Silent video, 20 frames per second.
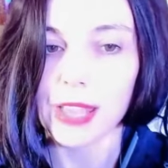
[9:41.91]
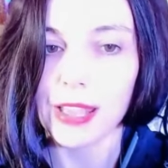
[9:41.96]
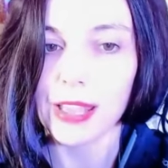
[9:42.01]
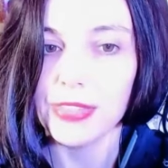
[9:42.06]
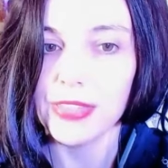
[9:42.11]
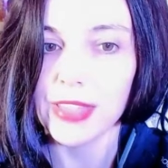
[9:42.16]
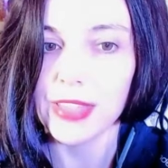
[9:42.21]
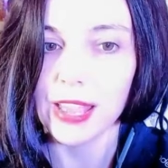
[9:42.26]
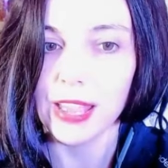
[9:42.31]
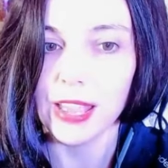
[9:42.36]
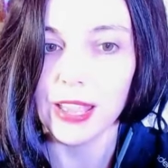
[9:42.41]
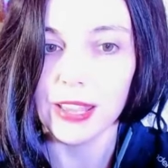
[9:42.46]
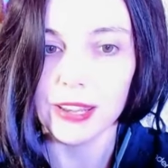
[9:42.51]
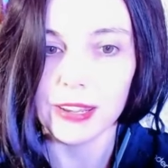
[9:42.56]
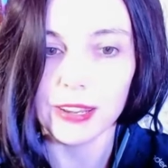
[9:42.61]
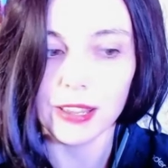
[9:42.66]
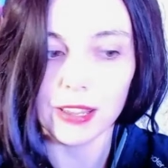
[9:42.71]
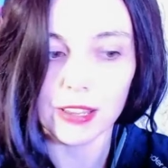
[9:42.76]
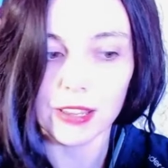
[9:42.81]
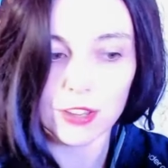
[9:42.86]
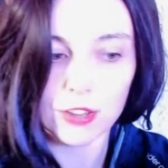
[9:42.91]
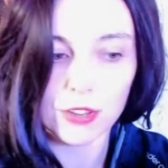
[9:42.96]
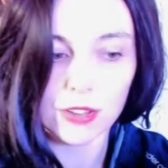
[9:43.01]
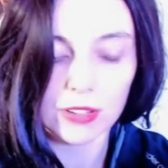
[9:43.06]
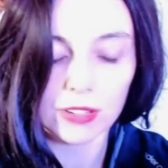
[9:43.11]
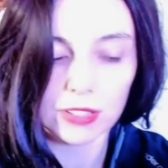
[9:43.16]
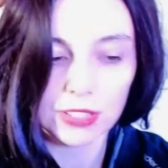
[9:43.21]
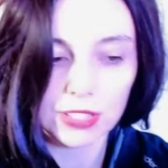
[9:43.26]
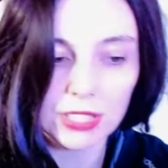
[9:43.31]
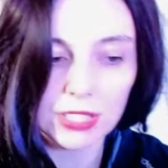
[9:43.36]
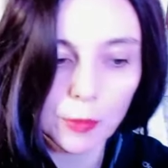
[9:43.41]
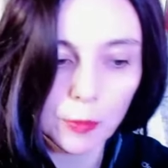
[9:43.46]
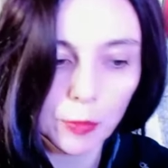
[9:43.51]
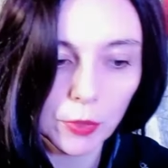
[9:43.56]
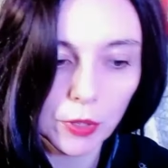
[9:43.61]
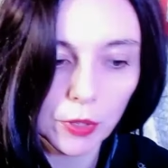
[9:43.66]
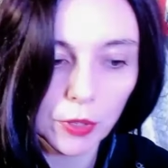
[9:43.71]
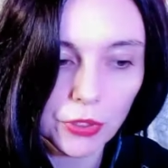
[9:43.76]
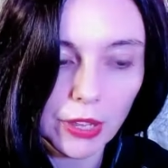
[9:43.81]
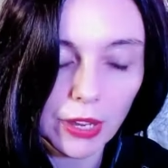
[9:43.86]
and then a
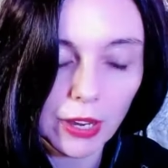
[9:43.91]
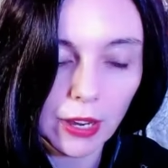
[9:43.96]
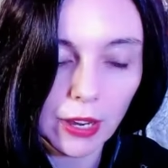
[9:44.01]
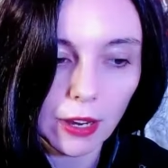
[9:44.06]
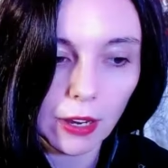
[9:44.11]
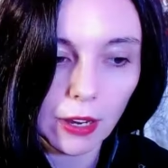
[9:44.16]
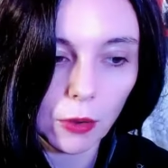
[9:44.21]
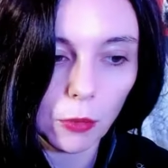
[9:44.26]
similar thing